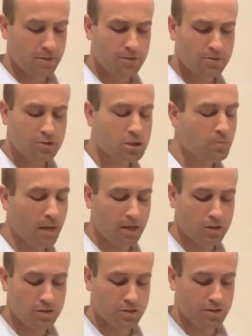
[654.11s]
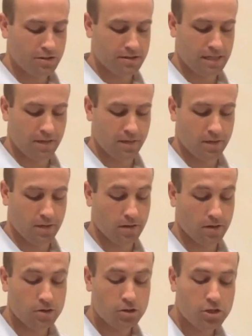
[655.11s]
to the spacious
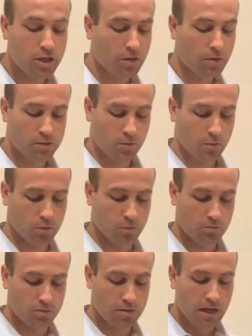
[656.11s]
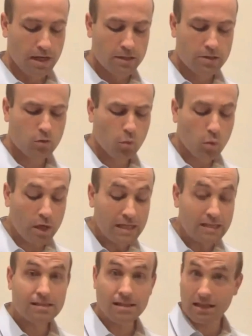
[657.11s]
interior and generous rooms, to the
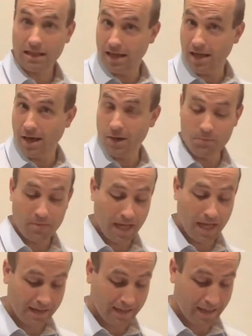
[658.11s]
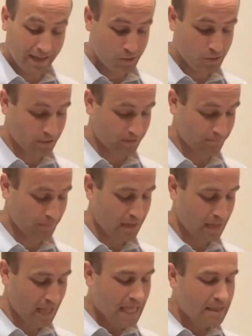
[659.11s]
recently updated kitchen,
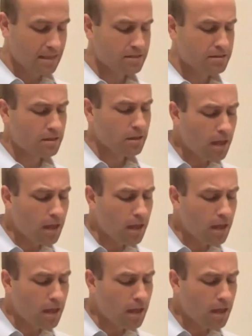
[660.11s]
this